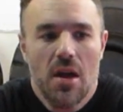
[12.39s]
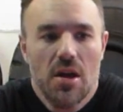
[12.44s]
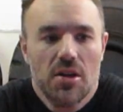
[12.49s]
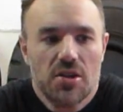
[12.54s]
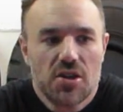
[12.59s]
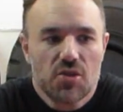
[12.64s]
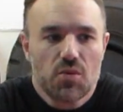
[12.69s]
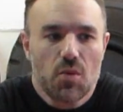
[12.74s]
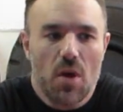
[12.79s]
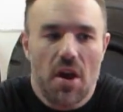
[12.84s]

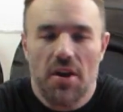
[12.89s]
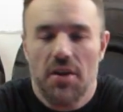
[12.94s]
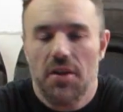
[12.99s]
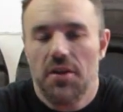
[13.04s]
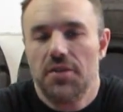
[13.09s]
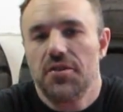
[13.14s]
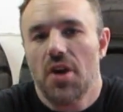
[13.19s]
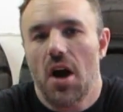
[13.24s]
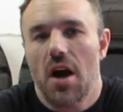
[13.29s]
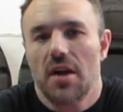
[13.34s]
Just wanted to
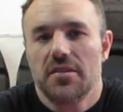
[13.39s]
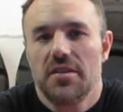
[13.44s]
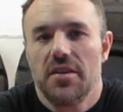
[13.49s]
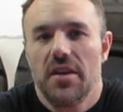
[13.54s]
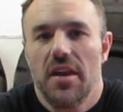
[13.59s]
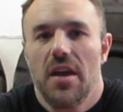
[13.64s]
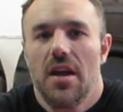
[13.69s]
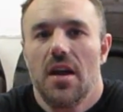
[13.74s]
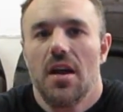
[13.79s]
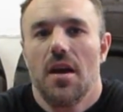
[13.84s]
talk
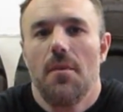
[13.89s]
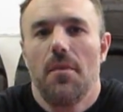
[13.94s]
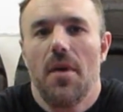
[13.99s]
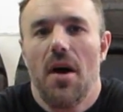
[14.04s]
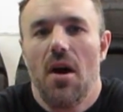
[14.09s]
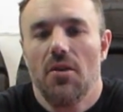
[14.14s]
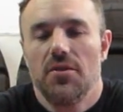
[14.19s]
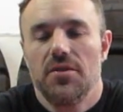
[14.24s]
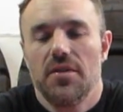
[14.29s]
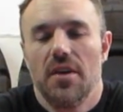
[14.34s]
today
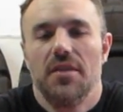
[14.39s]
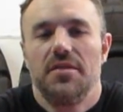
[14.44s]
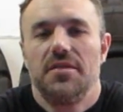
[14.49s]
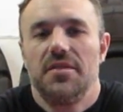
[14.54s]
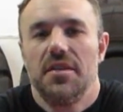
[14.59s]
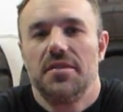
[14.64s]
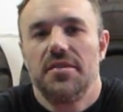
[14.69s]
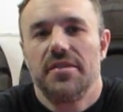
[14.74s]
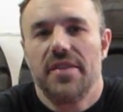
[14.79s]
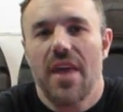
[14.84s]
about
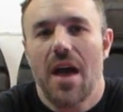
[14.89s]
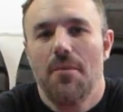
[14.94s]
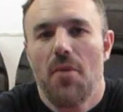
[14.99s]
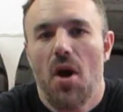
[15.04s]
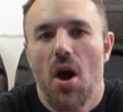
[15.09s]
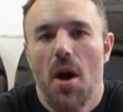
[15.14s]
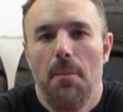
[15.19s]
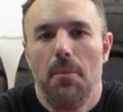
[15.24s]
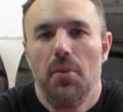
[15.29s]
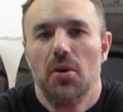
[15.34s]

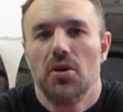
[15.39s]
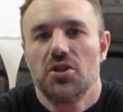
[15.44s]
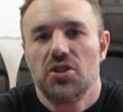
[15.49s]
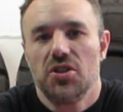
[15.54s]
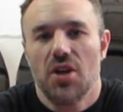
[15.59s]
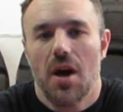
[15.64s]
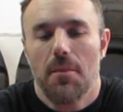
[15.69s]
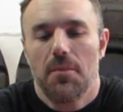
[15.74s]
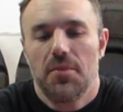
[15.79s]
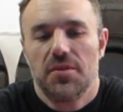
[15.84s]
Systema
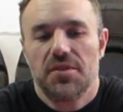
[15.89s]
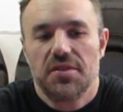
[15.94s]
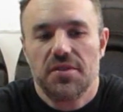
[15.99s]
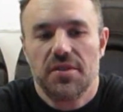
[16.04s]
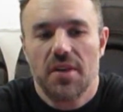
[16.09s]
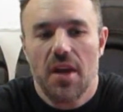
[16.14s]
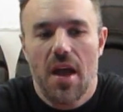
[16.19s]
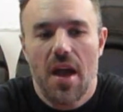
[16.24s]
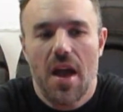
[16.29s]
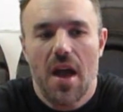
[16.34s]

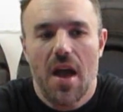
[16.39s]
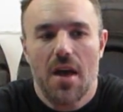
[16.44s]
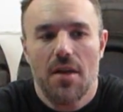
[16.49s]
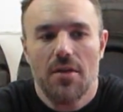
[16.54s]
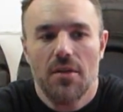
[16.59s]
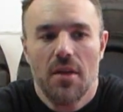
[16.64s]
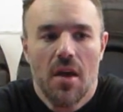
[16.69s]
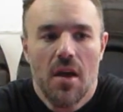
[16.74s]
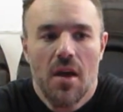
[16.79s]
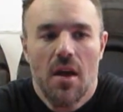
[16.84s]
push-ups
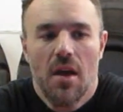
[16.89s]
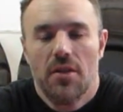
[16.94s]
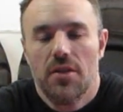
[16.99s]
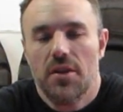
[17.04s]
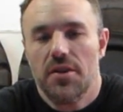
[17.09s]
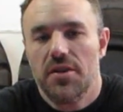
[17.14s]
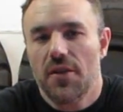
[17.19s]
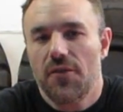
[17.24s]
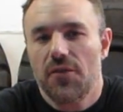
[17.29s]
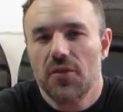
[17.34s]
and the
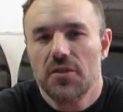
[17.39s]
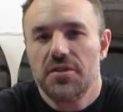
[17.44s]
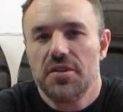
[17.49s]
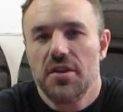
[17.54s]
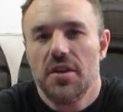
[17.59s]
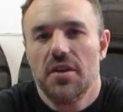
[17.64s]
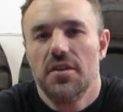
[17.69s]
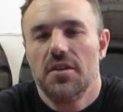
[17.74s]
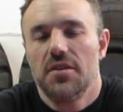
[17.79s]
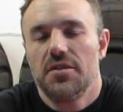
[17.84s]

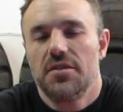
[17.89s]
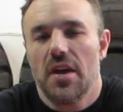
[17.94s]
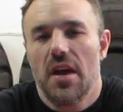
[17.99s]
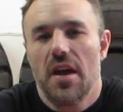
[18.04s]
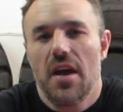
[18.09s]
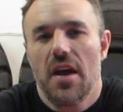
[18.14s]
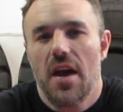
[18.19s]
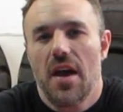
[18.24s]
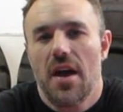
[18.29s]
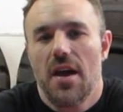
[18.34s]
differences,
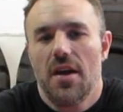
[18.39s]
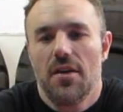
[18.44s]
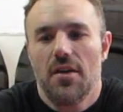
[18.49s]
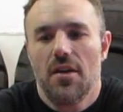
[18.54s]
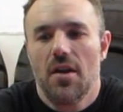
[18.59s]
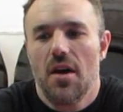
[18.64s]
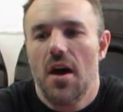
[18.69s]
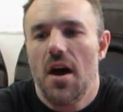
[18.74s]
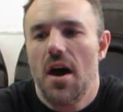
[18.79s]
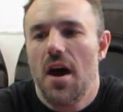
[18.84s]

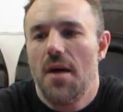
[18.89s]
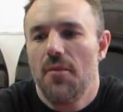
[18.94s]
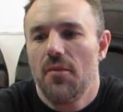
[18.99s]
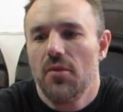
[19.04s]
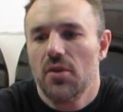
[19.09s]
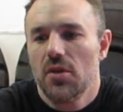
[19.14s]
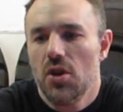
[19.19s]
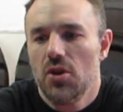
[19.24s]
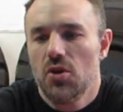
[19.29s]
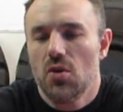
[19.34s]
and
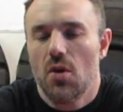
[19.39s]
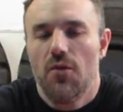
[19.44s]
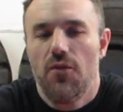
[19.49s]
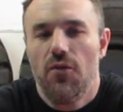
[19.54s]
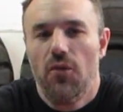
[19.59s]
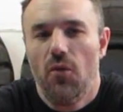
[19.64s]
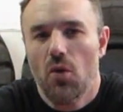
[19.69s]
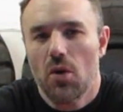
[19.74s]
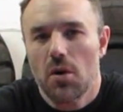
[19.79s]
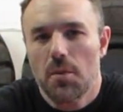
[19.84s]
I'm going to do a
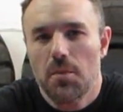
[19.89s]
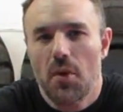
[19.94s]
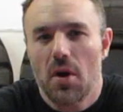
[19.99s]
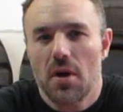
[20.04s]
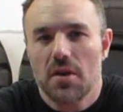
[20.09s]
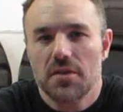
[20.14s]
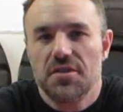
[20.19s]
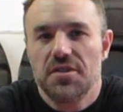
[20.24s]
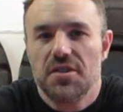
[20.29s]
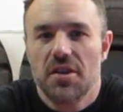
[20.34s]

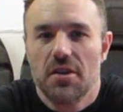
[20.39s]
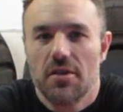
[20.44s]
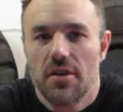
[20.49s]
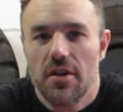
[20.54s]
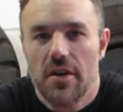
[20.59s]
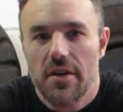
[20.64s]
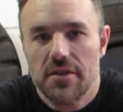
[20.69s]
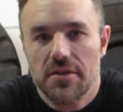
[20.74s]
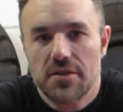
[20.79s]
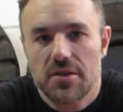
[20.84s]
four-part
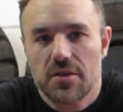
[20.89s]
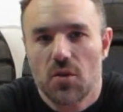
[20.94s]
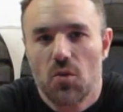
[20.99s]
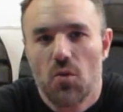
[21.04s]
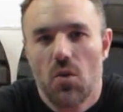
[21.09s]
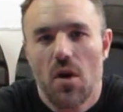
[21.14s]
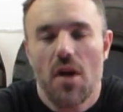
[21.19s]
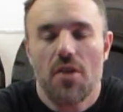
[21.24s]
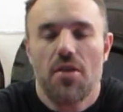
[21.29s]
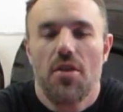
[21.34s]
series
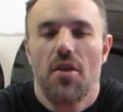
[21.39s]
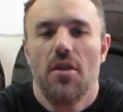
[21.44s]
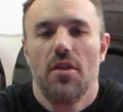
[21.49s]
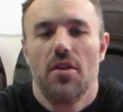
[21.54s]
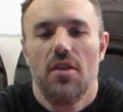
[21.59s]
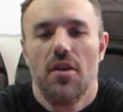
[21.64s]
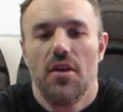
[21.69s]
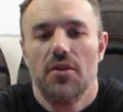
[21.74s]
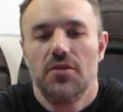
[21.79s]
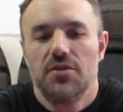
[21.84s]
with
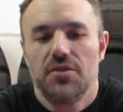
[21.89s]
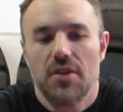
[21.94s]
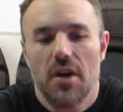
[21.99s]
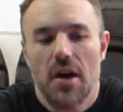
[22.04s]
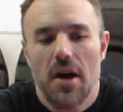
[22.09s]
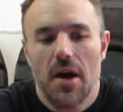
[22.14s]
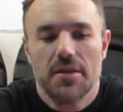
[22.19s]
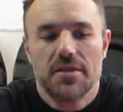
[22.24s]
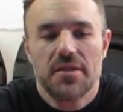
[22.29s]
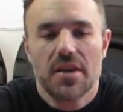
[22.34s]
this
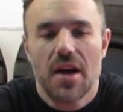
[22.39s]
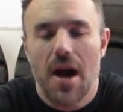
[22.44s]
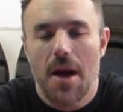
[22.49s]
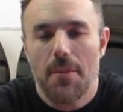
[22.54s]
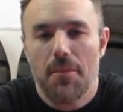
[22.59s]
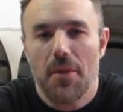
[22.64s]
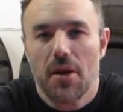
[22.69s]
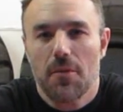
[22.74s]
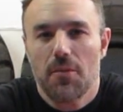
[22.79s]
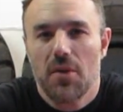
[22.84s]

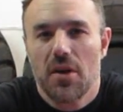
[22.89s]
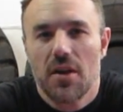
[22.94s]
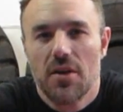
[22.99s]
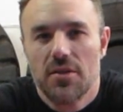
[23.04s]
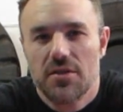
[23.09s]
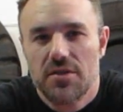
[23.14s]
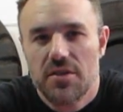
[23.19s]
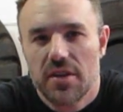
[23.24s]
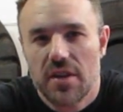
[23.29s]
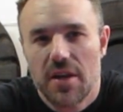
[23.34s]
topic
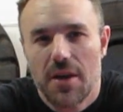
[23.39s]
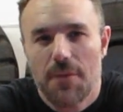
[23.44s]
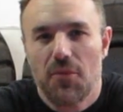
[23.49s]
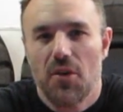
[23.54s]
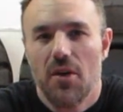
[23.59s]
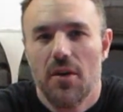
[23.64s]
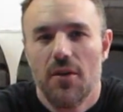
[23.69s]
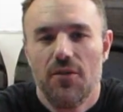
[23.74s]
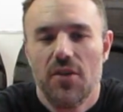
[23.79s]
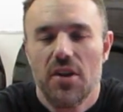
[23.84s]
because to keep
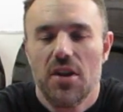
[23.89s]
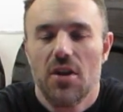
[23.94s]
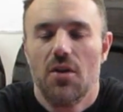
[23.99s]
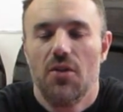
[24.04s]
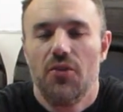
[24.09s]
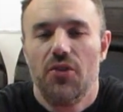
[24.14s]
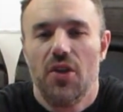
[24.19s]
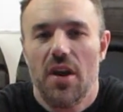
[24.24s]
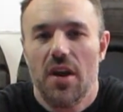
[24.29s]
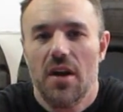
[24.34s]
the
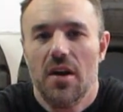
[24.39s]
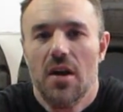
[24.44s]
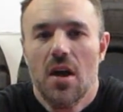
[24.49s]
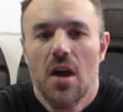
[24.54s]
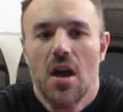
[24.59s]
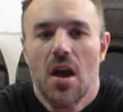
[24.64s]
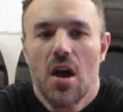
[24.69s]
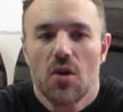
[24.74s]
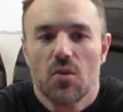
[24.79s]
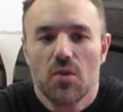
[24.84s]
videos at a
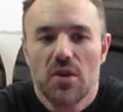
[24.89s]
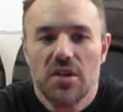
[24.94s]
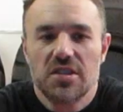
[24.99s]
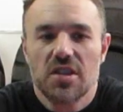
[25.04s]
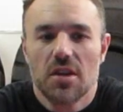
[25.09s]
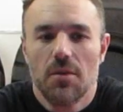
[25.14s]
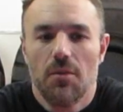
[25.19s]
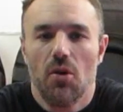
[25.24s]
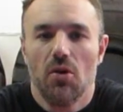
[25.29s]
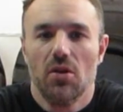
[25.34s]

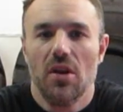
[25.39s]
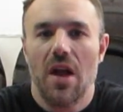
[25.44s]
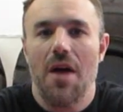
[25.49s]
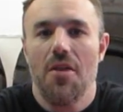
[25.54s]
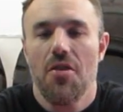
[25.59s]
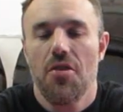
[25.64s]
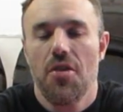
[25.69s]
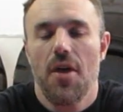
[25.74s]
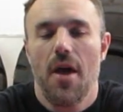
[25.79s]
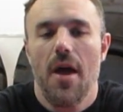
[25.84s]
reasonable
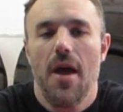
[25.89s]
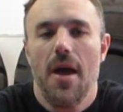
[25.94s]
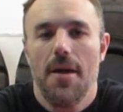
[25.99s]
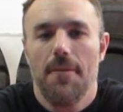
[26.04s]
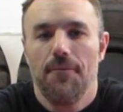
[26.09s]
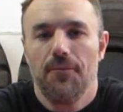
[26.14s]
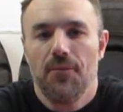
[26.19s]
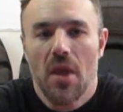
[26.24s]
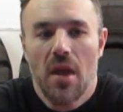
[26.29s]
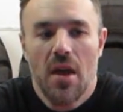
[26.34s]
length.
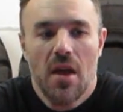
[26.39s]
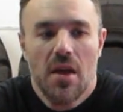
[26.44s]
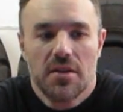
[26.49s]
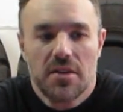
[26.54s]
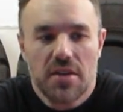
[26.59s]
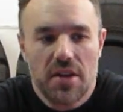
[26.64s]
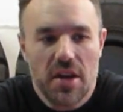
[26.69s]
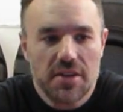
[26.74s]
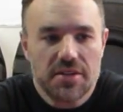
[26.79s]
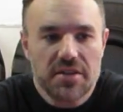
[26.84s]
And
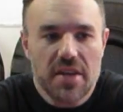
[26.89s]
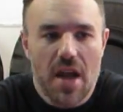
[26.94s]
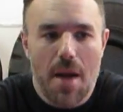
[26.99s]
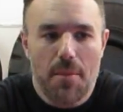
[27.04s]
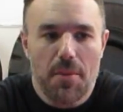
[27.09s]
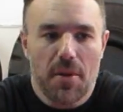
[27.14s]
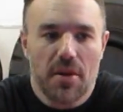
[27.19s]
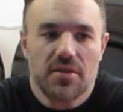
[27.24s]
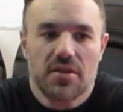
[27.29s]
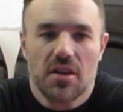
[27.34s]
today's
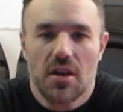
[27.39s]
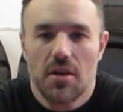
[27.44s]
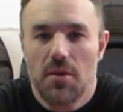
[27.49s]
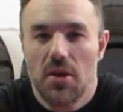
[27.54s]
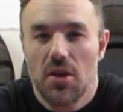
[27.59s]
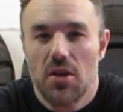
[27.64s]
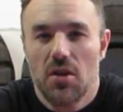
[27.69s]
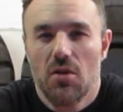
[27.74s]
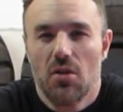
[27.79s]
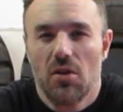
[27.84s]
topic is going to be
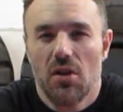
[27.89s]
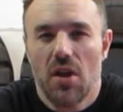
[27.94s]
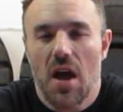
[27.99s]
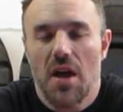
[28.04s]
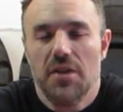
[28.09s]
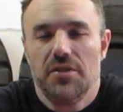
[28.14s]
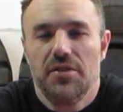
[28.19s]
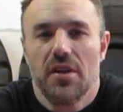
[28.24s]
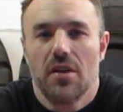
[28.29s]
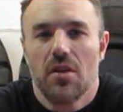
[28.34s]

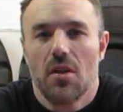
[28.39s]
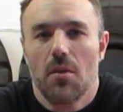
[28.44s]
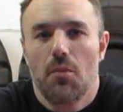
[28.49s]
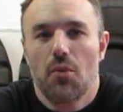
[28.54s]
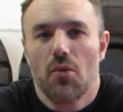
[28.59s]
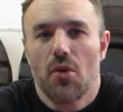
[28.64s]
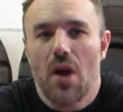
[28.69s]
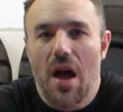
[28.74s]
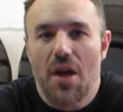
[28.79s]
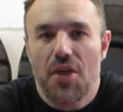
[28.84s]
utilizing the
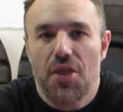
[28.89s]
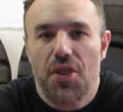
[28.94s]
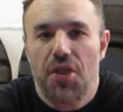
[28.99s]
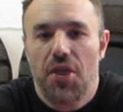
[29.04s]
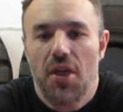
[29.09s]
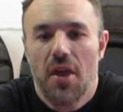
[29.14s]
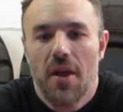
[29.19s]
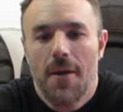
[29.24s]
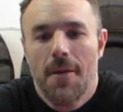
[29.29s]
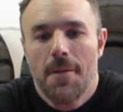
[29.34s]

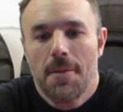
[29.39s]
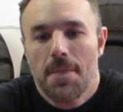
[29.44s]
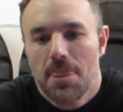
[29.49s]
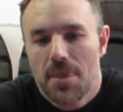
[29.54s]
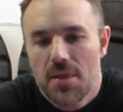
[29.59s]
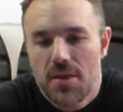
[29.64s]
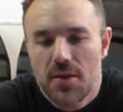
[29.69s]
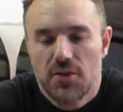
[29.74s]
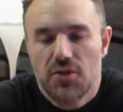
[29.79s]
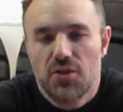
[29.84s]
breath
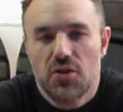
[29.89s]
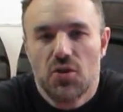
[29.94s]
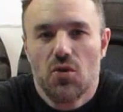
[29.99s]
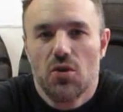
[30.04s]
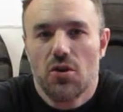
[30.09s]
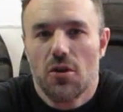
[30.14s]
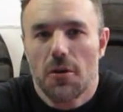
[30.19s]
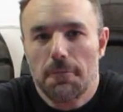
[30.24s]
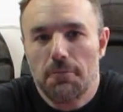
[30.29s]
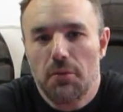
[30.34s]
to do
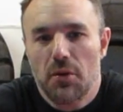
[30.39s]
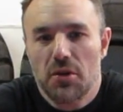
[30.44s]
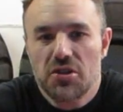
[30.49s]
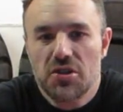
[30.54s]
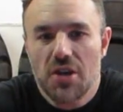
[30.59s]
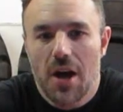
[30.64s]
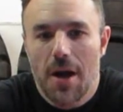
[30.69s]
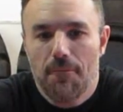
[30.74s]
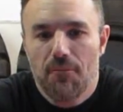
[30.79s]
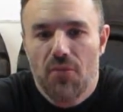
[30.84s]
your
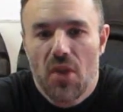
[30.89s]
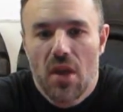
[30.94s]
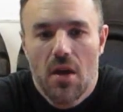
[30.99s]
push-up.